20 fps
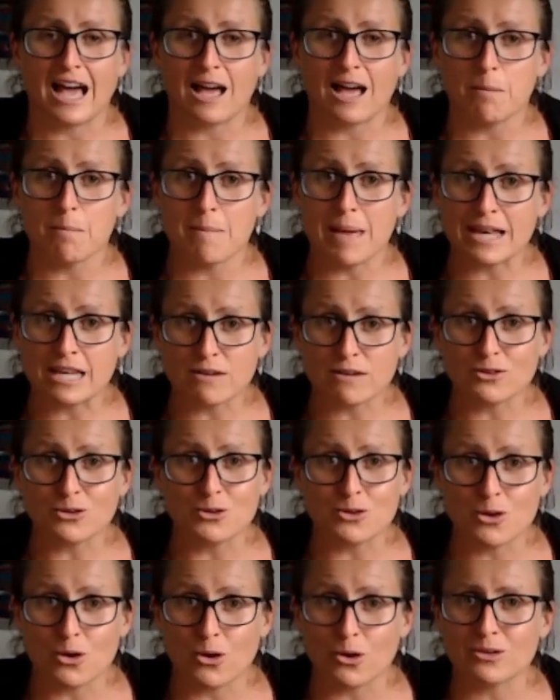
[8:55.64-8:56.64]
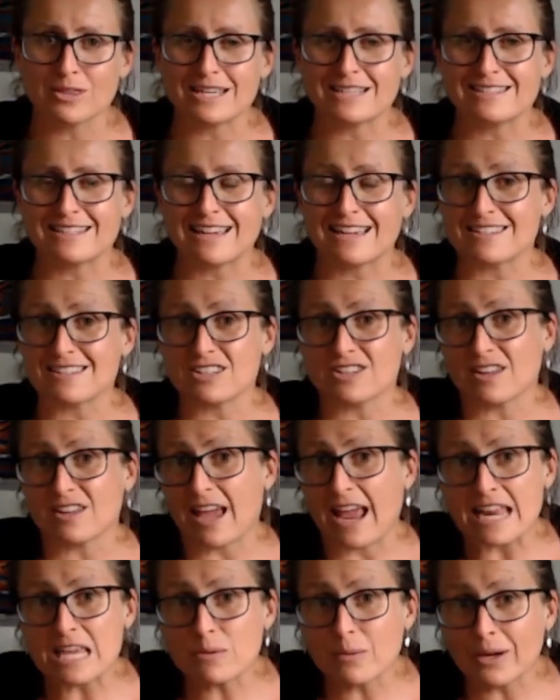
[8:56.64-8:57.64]
Many of you know these days,
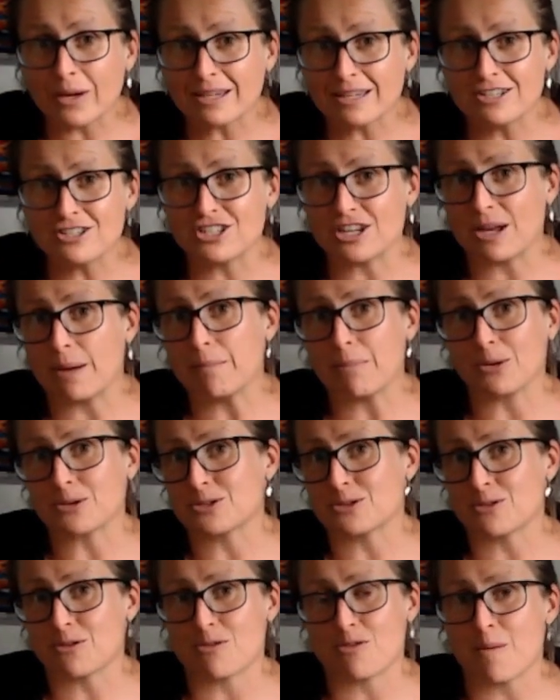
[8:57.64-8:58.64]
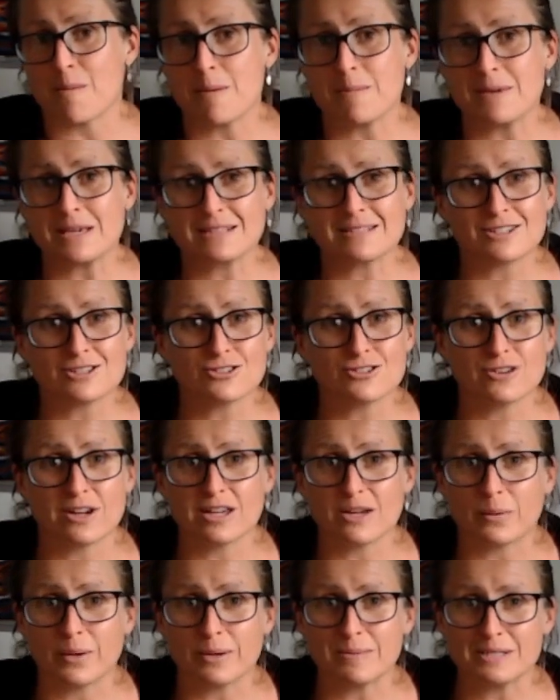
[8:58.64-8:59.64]
anyone can jump onto the Thermomix in
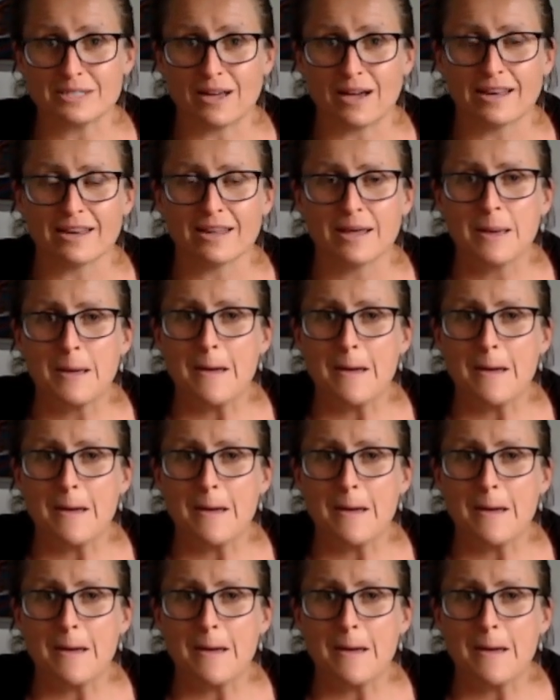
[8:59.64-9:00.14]
Australia website,